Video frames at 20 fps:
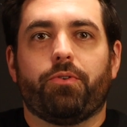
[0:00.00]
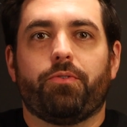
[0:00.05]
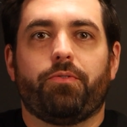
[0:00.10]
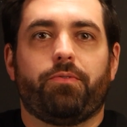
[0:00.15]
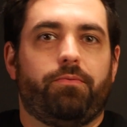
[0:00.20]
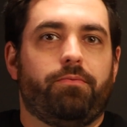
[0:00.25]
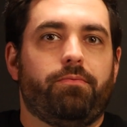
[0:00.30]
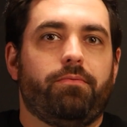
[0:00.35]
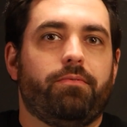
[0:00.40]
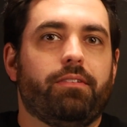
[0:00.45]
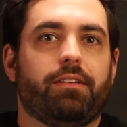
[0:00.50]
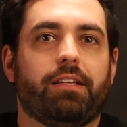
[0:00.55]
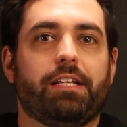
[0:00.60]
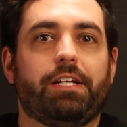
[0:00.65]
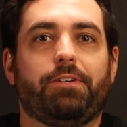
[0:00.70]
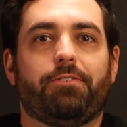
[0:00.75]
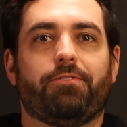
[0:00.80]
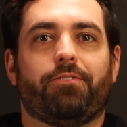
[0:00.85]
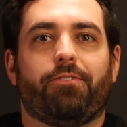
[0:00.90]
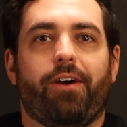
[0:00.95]
of
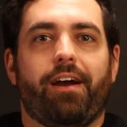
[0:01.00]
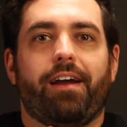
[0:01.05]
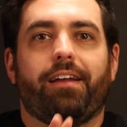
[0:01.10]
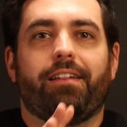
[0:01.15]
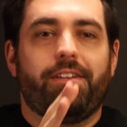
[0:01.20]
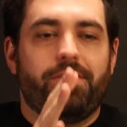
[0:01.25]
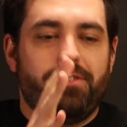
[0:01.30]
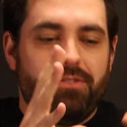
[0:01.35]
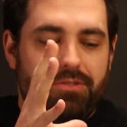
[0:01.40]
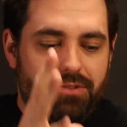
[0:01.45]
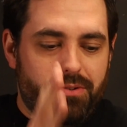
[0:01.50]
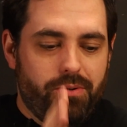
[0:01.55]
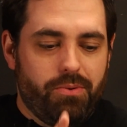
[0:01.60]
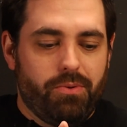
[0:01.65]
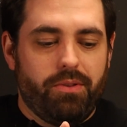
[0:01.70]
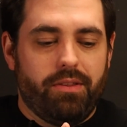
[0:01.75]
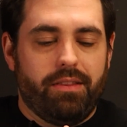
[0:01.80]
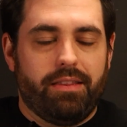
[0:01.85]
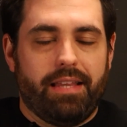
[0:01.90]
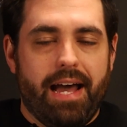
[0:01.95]
leave, right? They just
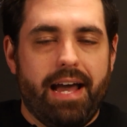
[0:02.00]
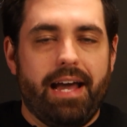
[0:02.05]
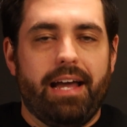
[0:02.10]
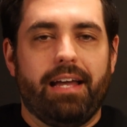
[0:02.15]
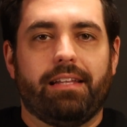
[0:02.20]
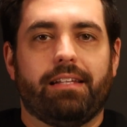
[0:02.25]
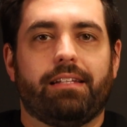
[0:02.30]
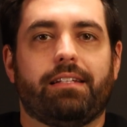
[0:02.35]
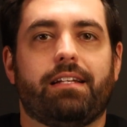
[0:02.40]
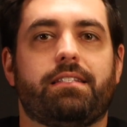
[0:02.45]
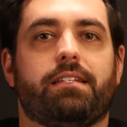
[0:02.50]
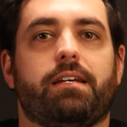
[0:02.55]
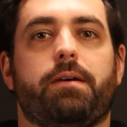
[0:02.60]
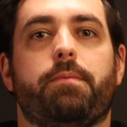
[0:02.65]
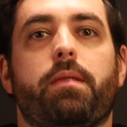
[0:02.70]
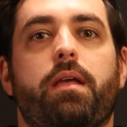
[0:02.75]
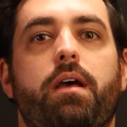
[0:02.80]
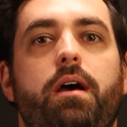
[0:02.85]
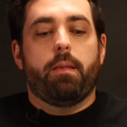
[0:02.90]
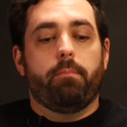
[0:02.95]
do that and then that's it.
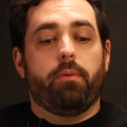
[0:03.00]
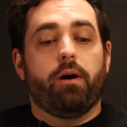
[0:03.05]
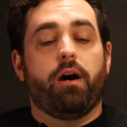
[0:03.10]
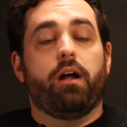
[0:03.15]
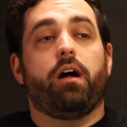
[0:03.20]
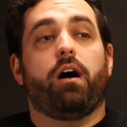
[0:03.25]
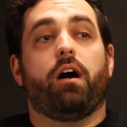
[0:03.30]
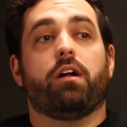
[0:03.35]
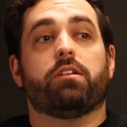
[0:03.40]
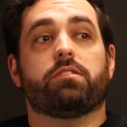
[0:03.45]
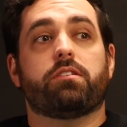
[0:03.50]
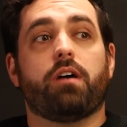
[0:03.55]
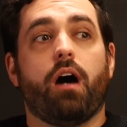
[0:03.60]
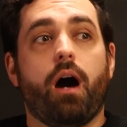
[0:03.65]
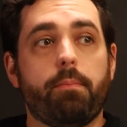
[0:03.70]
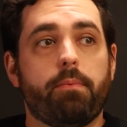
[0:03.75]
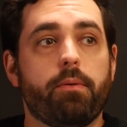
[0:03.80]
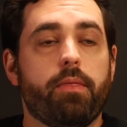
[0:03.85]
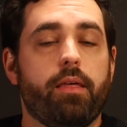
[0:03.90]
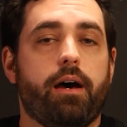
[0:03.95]
But on
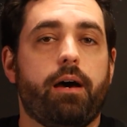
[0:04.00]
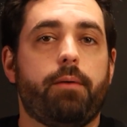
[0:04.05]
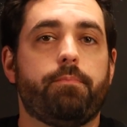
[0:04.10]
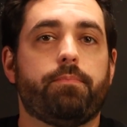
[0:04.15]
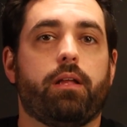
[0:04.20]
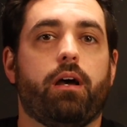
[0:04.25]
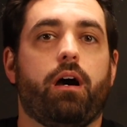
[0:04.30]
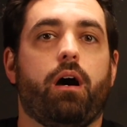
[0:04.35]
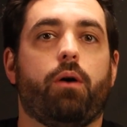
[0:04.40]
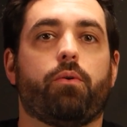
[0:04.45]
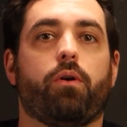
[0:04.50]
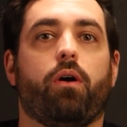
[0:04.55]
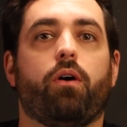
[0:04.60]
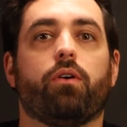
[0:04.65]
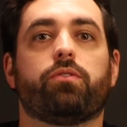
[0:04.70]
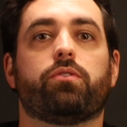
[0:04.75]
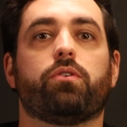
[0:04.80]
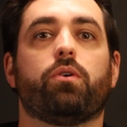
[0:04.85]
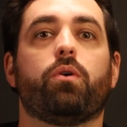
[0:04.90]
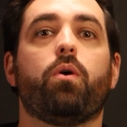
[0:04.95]
top of that, I would
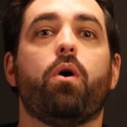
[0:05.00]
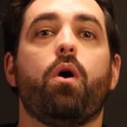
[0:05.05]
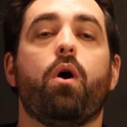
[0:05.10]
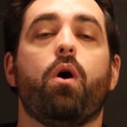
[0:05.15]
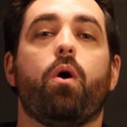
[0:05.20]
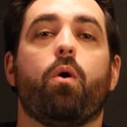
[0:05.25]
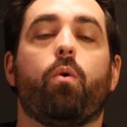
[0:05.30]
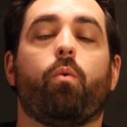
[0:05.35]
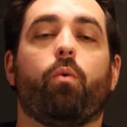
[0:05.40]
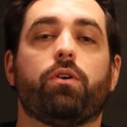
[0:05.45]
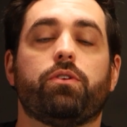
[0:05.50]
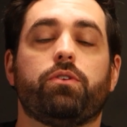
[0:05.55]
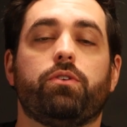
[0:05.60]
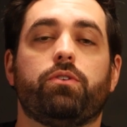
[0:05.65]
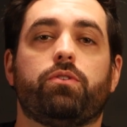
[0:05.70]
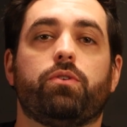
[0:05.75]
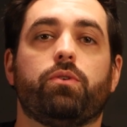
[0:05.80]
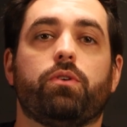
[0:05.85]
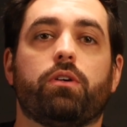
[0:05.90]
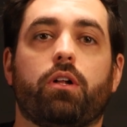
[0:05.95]
also want you
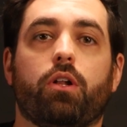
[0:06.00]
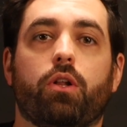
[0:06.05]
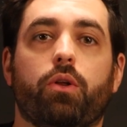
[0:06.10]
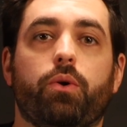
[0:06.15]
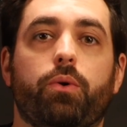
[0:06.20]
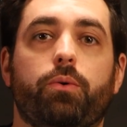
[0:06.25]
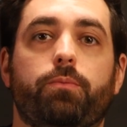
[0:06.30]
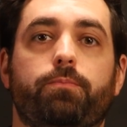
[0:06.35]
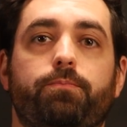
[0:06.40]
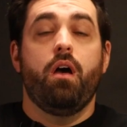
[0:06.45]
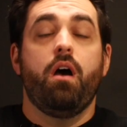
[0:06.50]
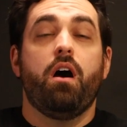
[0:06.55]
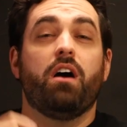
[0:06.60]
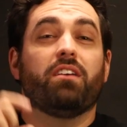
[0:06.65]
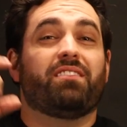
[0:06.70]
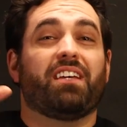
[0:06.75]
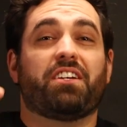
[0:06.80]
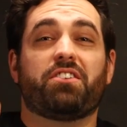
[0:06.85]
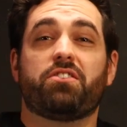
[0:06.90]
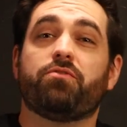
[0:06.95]
to include a
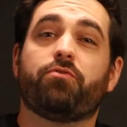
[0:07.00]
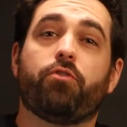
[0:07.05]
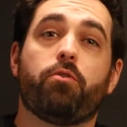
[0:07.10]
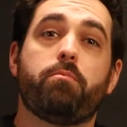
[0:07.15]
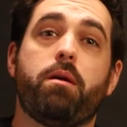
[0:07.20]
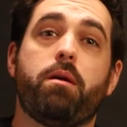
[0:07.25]
section for